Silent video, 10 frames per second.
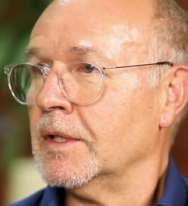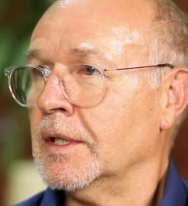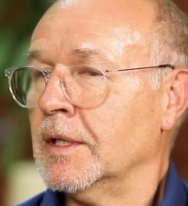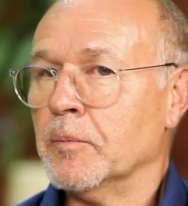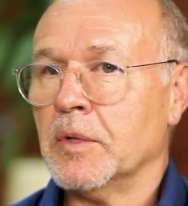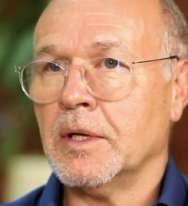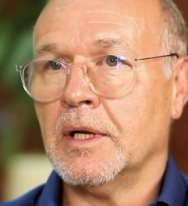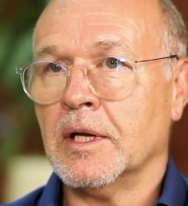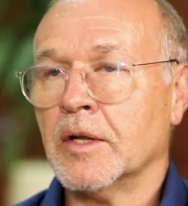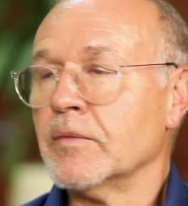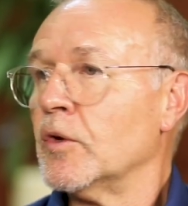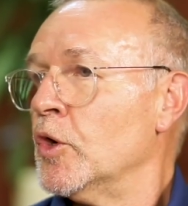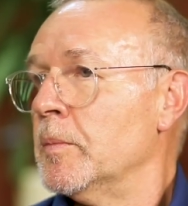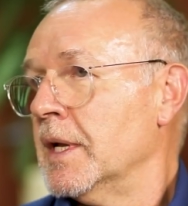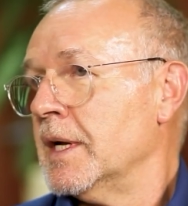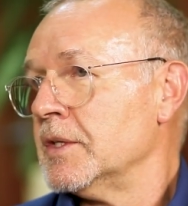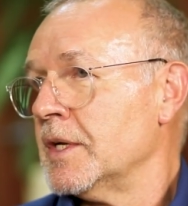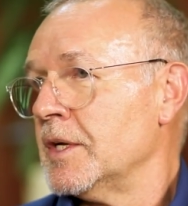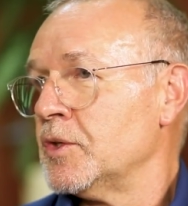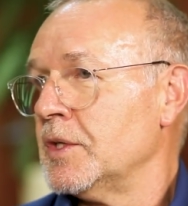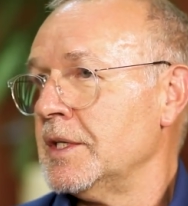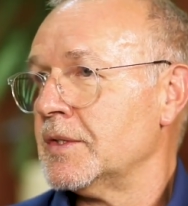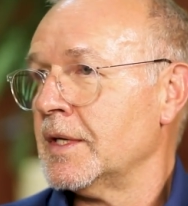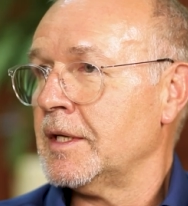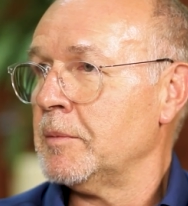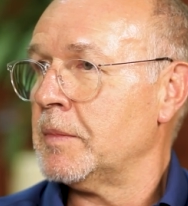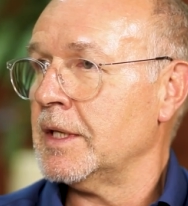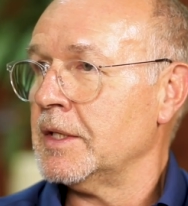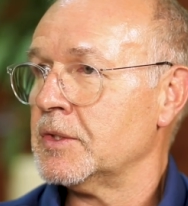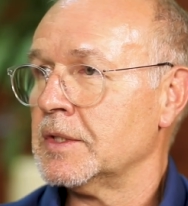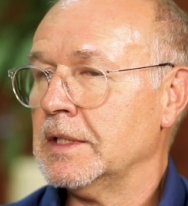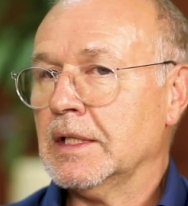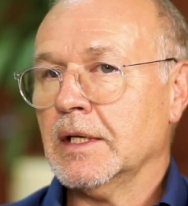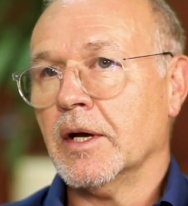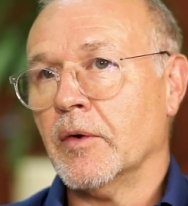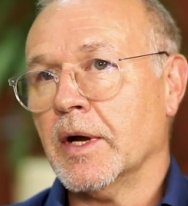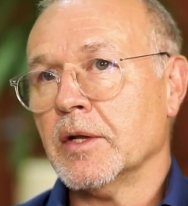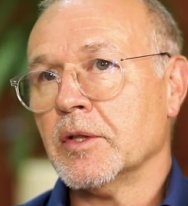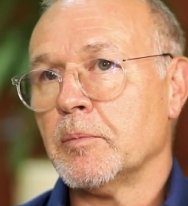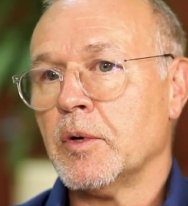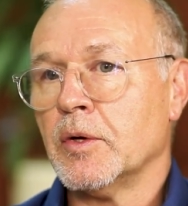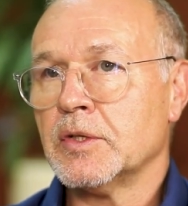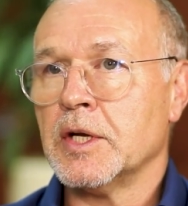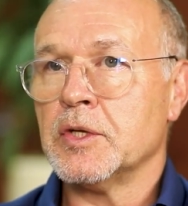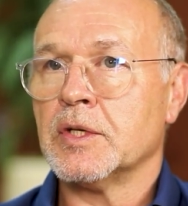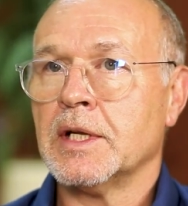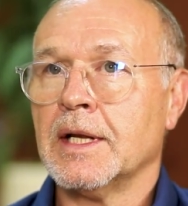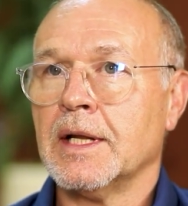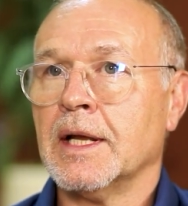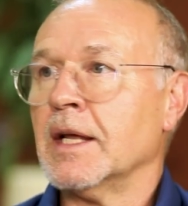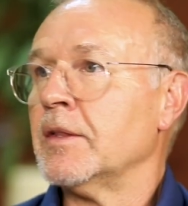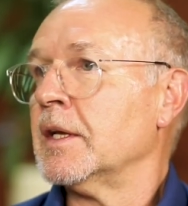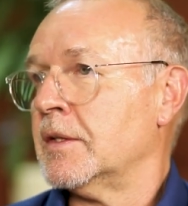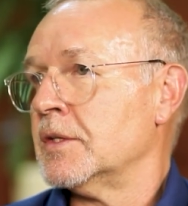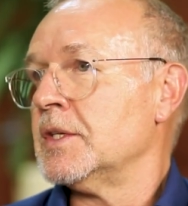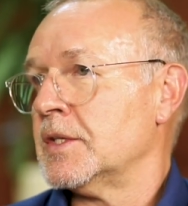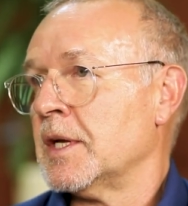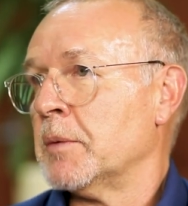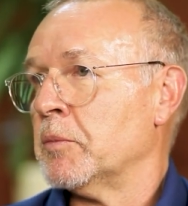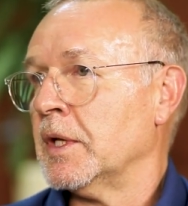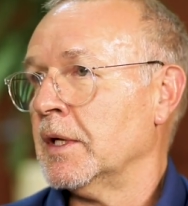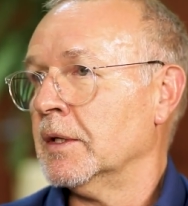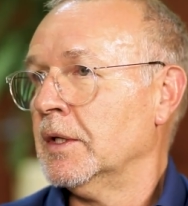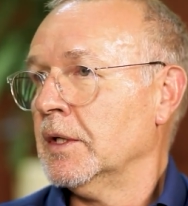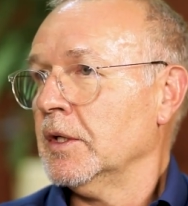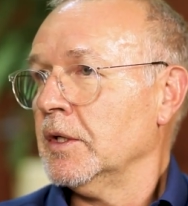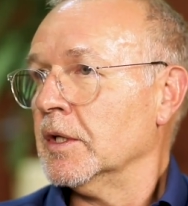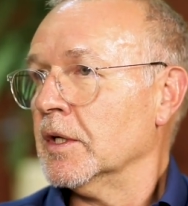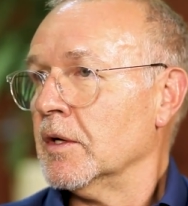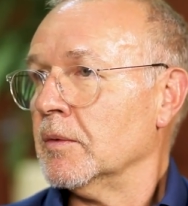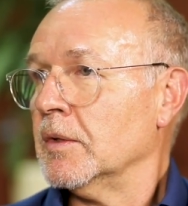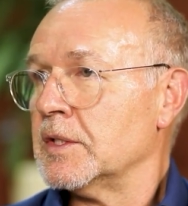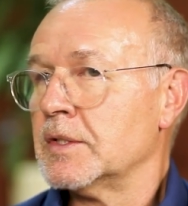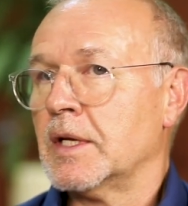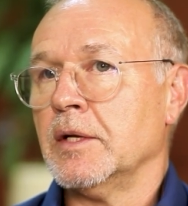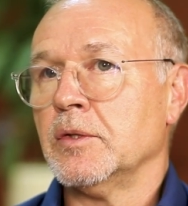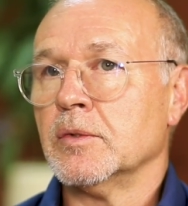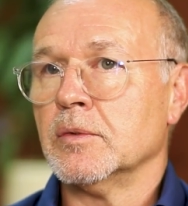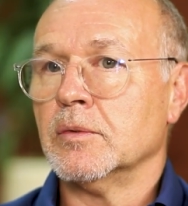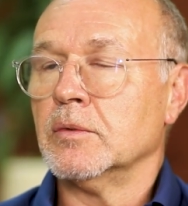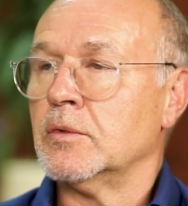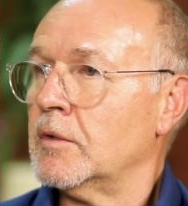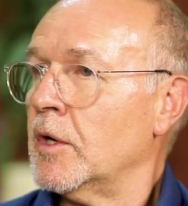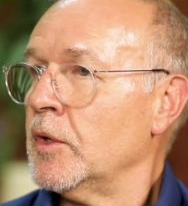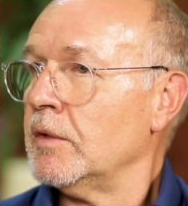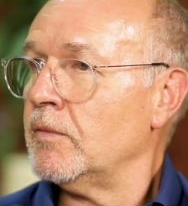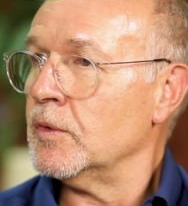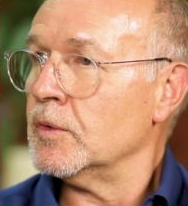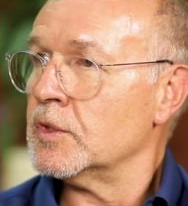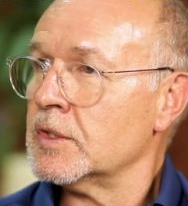A lot of urbanization is taking place around the plantation, and I think this is something that's going to grow in future.